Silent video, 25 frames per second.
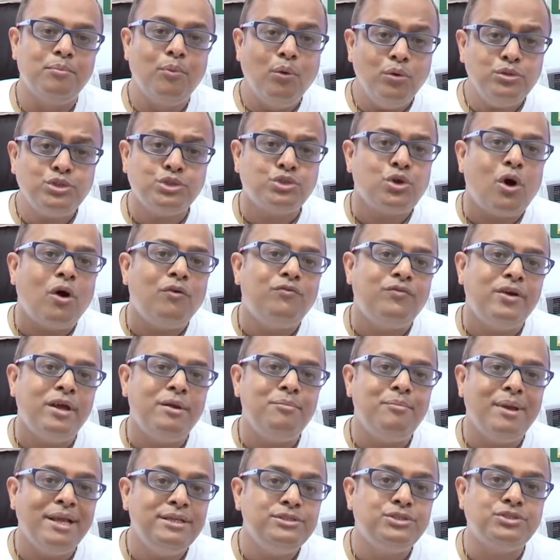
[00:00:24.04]
Most
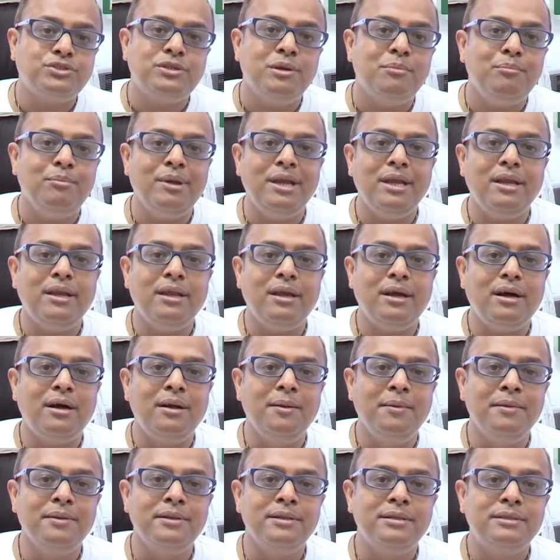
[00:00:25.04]
often, mainstream media
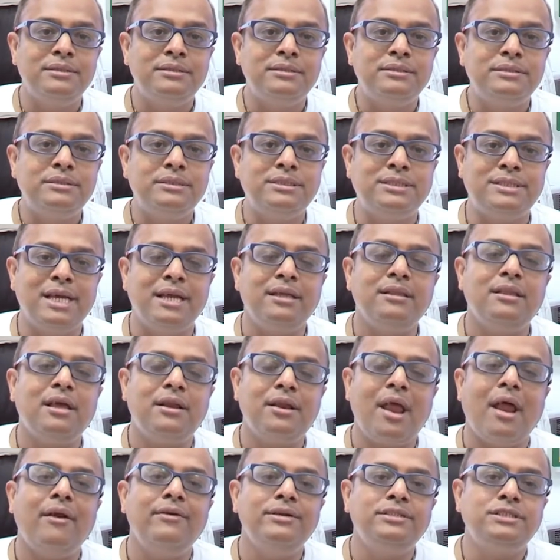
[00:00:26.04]
sing
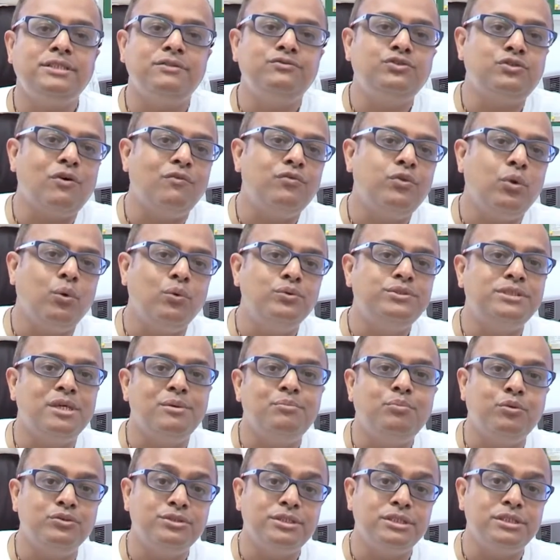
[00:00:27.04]
the narratives of those
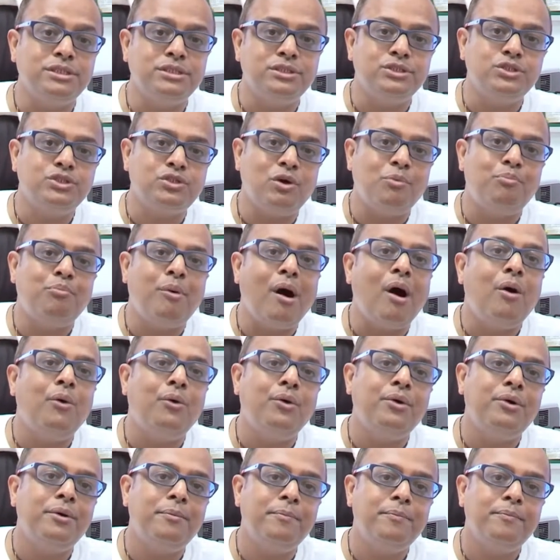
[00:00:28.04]
in positions of
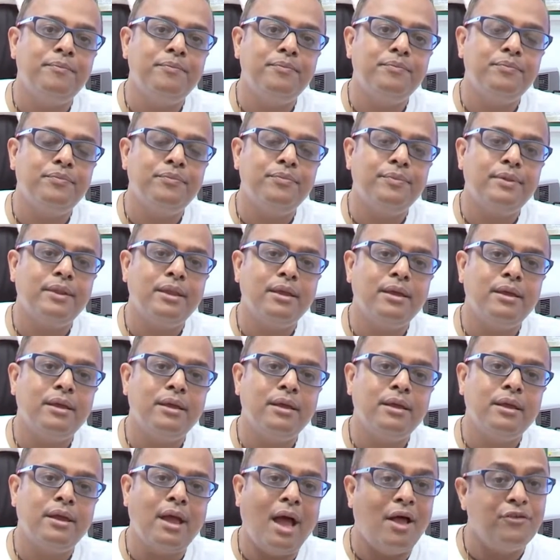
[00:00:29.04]
power.
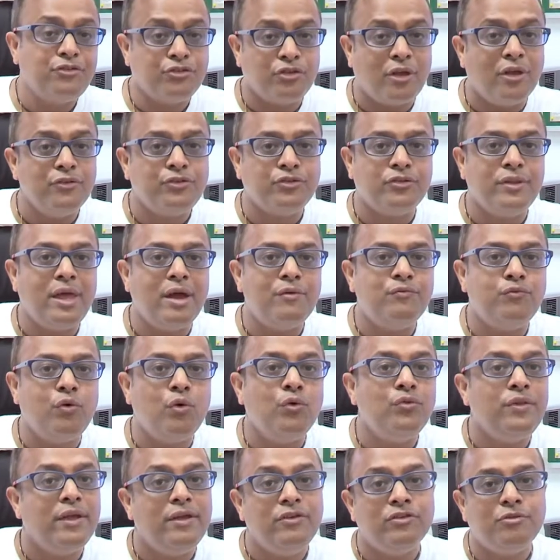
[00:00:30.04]
As such,
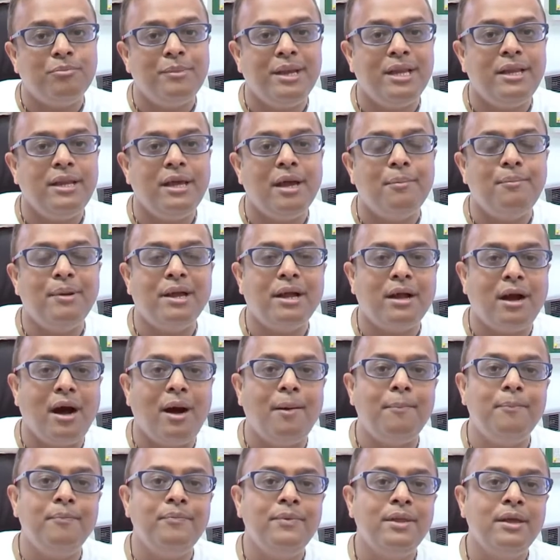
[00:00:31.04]
therefore, these media
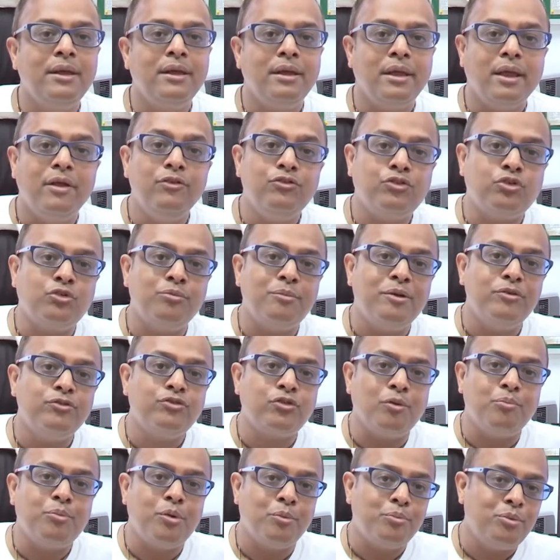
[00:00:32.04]
become
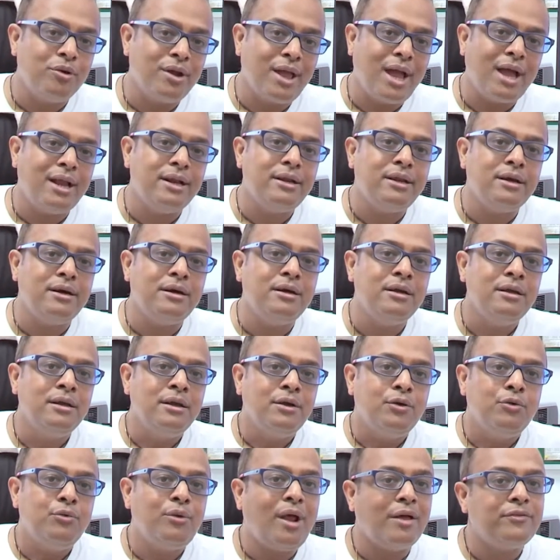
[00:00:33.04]
instruments of propaganda
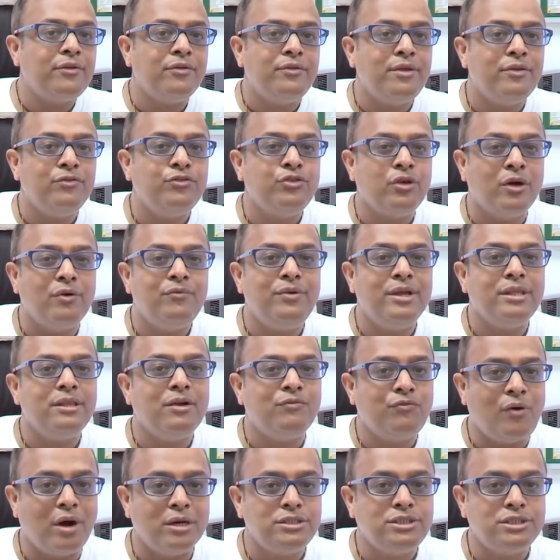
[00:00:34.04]
rather than serving
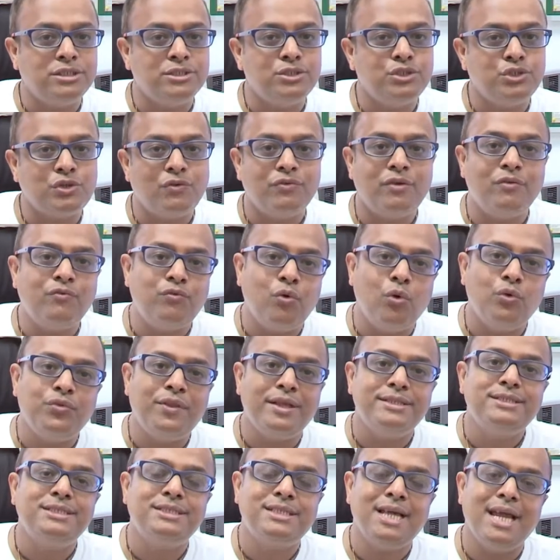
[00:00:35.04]
the functions of the
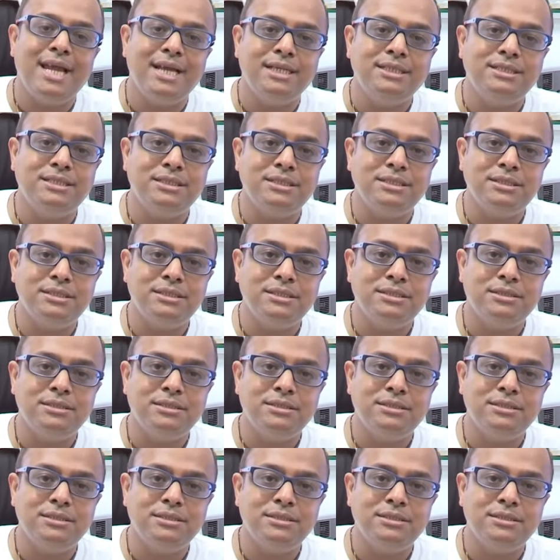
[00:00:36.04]
Fourth Estate.